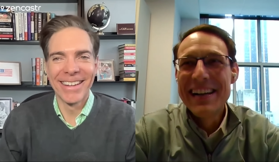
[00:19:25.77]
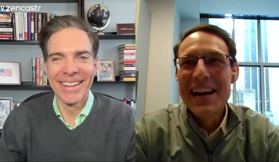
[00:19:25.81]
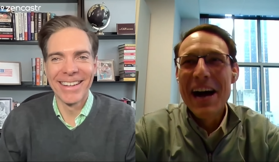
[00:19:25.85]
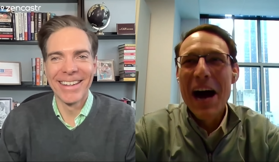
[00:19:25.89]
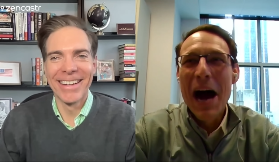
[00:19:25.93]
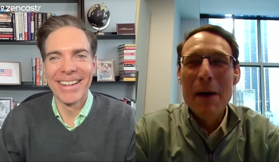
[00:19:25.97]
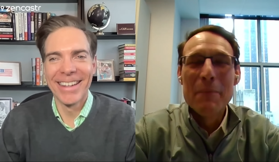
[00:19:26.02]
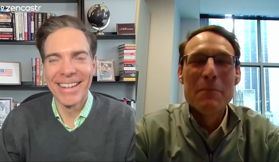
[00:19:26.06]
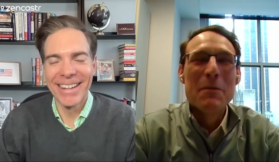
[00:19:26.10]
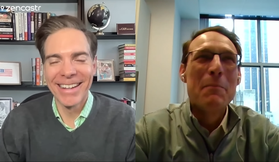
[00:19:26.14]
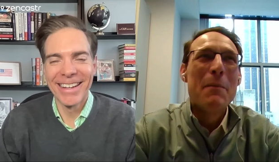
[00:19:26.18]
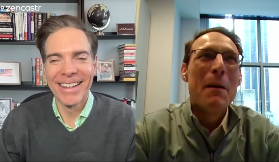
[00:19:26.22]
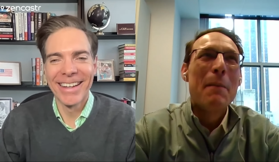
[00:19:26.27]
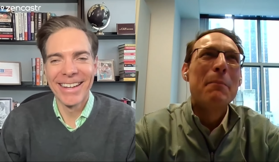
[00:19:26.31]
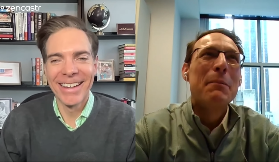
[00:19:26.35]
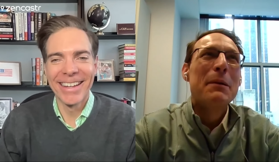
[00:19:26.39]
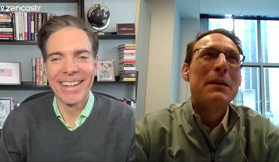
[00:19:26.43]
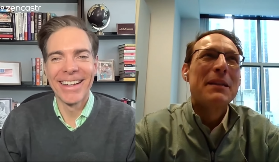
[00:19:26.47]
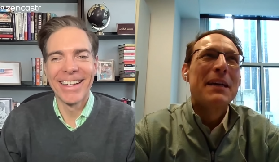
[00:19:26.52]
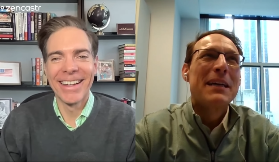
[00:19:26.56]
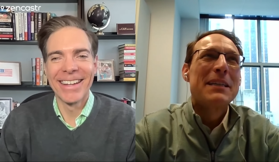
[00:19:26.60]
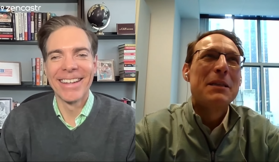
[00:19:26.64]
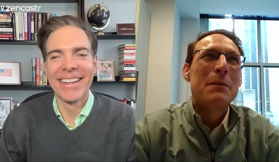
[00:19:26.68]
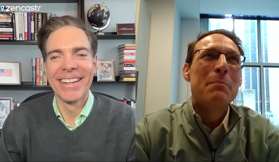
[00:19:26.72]
Speaker 1: I'm remembering
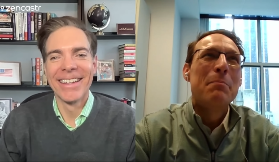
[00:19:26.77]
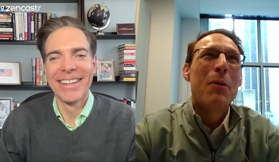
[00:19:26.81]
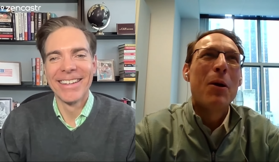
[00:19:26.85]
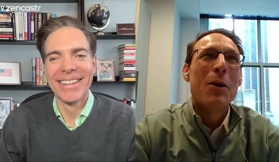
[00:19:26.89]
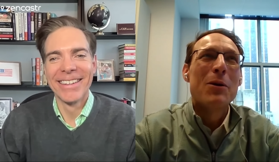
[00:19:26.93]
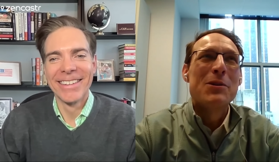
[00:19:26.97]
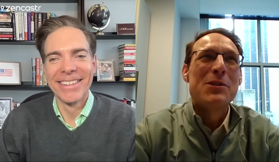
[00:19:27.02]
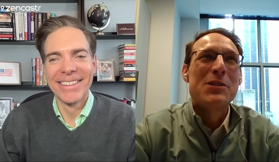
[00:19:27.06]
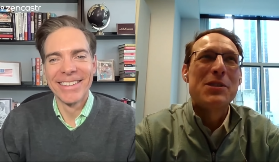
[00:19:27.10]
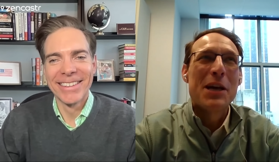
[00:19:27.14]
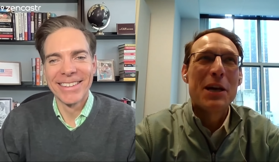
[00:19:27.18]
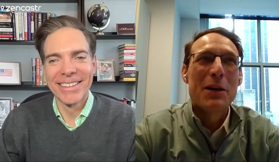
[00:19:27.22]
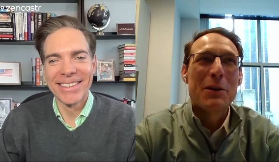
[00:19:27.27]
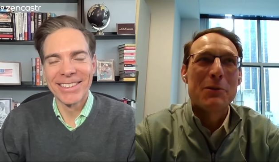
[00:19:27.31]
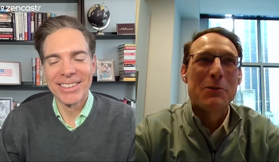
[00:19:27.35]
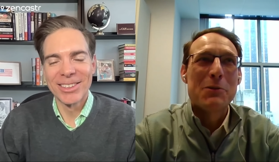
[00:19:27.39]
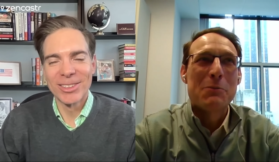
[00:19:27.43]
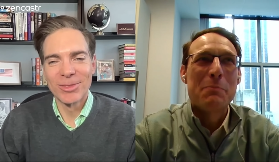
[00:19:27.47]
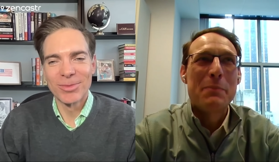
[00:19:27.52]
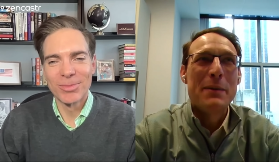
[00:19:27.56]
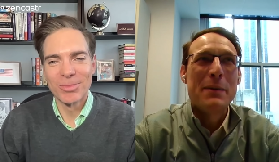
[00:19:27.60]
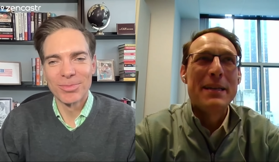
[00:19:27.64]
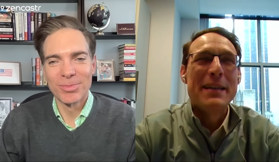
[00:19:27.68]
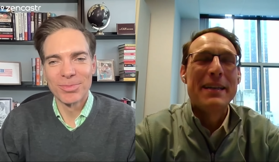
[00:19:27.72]
like the Parcells,
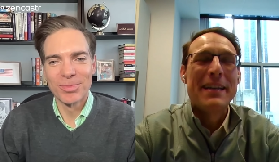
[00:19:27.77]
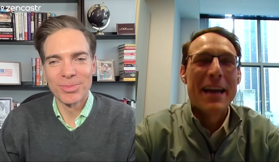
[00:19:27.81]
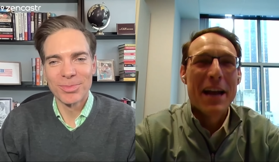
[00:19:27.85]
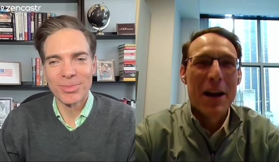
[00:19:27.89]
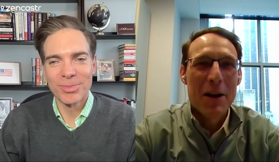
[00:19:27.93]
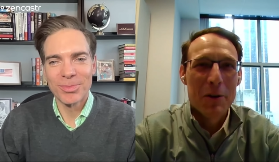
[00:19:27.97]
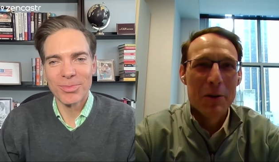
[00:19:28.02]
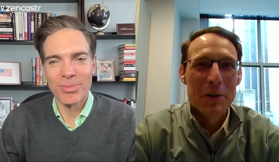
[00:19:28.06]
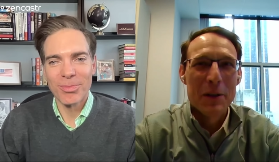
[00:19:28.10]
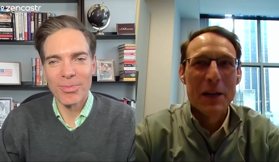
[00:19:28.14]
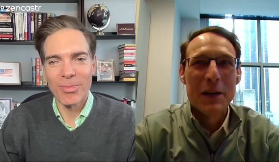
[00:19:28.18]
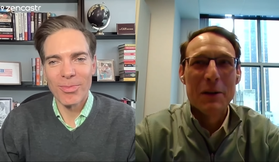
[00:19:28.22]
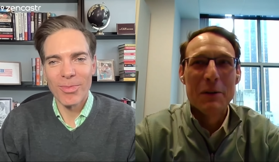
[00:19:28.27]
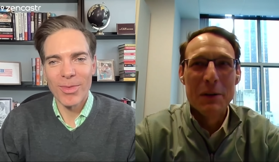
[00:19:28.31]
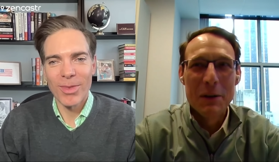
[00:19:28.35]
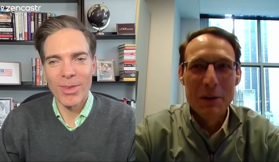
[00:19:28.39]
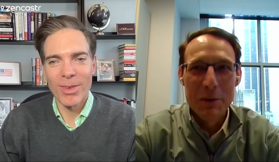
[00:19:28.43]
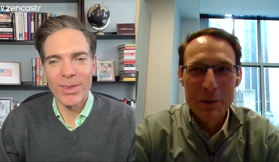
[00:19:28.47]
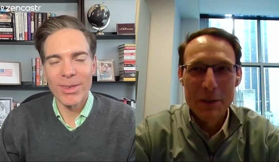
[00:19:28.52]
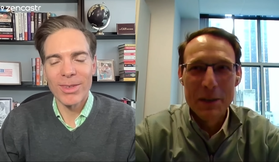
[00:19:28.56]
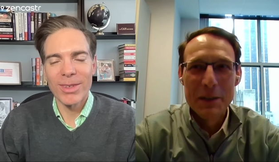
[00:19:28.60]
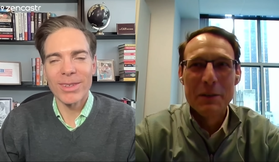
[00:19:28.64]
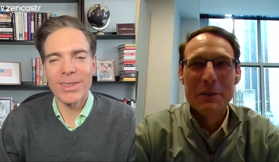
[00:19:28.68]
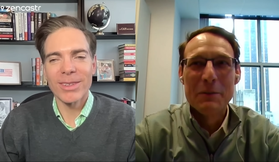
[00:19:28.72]
Pete Carroll era
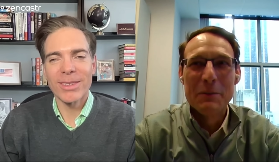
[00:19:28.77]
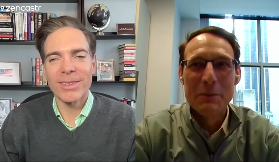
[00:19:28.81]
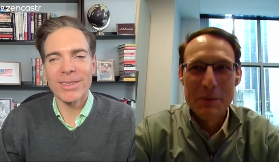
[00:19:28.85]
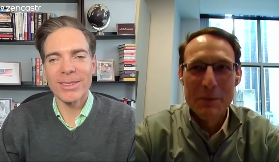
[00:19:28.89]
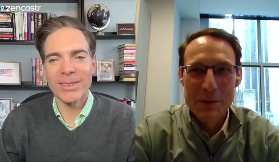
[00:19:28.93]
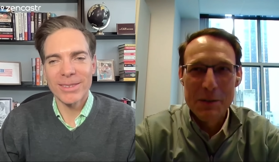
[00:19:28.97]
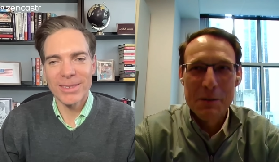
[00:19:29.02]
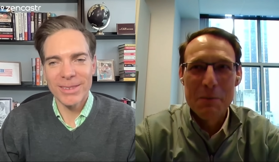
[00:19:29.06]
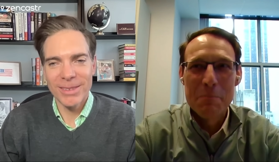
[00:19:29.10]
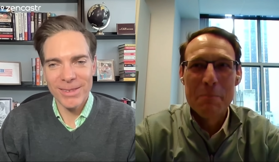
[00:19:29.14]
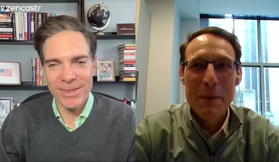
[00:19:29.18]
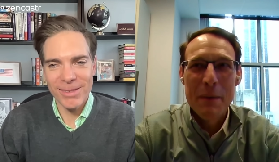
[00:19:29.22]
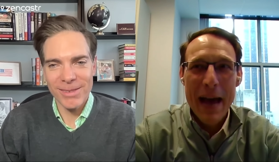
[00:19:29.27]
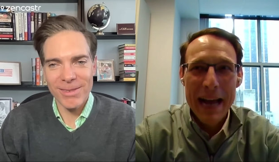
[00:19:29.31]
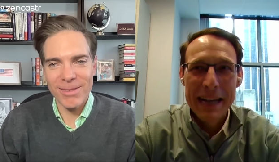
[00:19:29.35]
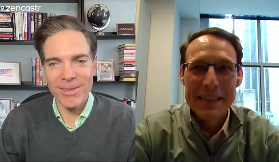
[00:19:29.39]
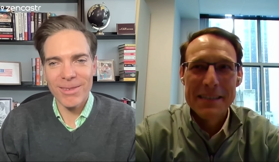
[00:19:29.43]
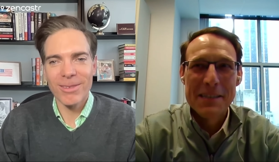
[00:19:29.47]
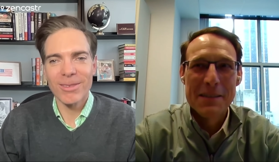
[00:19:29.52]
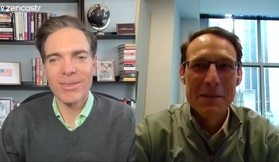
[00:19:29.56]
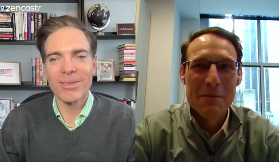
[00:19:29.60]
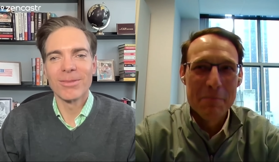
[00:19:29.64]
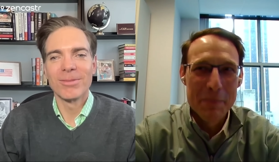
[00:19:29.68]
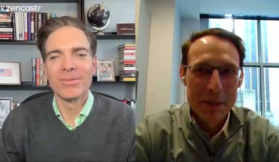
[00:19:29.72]
when it was the
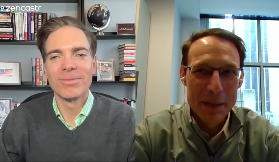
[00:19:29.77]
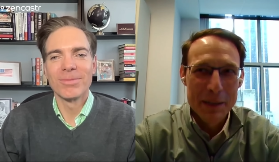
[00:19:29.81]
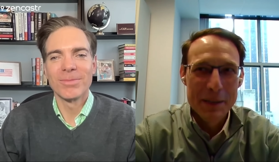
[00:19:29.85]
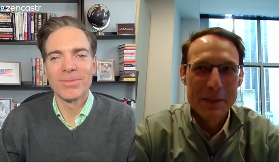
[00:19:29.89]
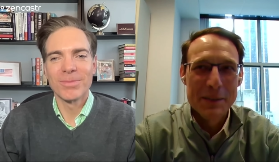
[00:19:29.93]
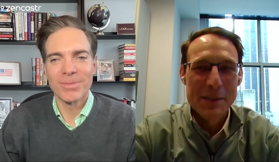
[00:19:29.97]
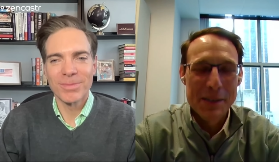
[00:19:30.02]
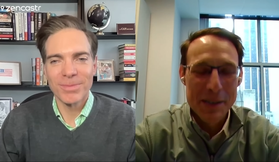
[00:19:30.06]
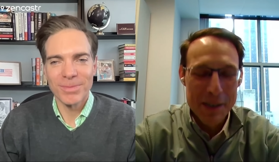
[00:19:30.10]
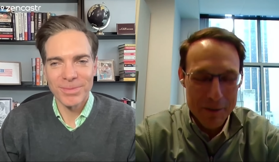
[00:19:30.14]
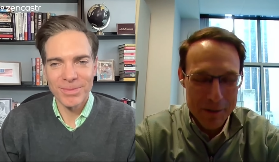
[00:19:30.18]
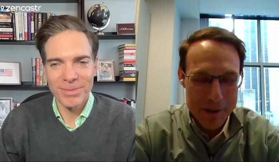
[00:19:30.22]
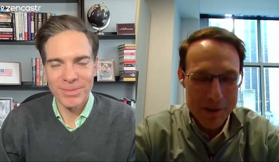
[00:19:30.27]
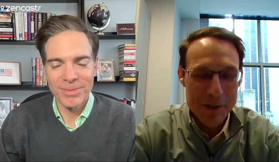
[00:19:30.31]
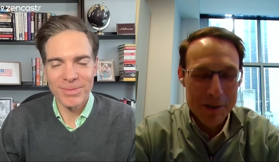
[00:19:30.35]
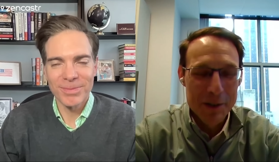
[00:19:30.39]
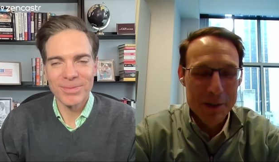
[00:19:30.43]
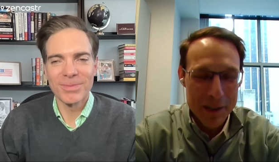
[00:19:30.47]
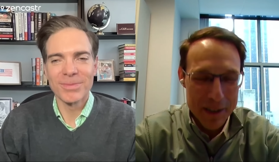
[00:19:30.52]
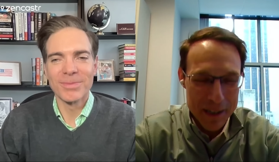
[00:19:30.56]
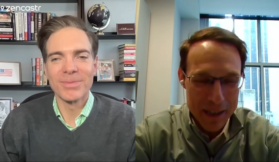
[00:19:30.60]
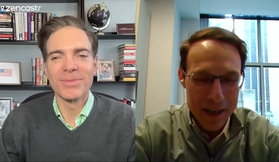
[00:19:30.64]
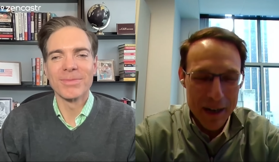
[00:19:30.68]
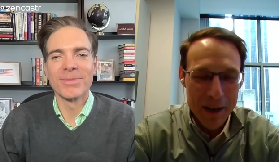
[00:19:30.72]
Pats and the Bills. And it was
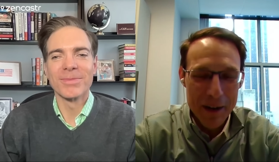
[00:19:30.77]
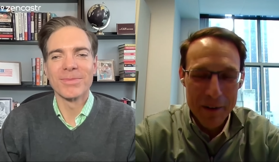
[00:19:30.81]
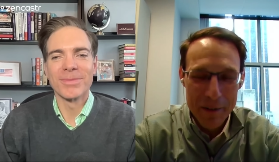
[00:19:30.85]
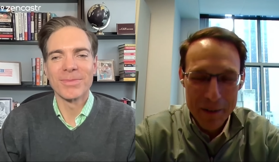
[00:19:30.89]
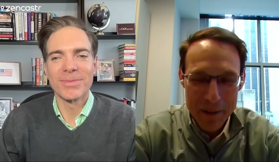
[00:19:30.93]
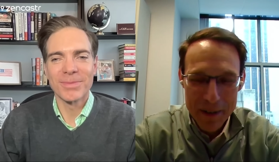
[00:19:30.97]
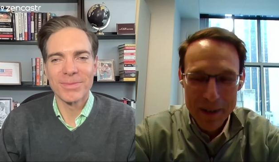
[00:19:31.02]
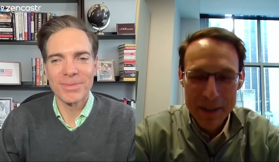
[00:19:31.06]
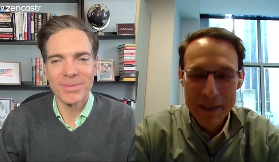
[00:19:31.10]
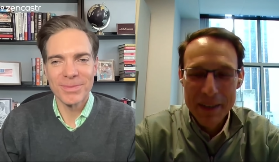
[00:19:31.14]
you know,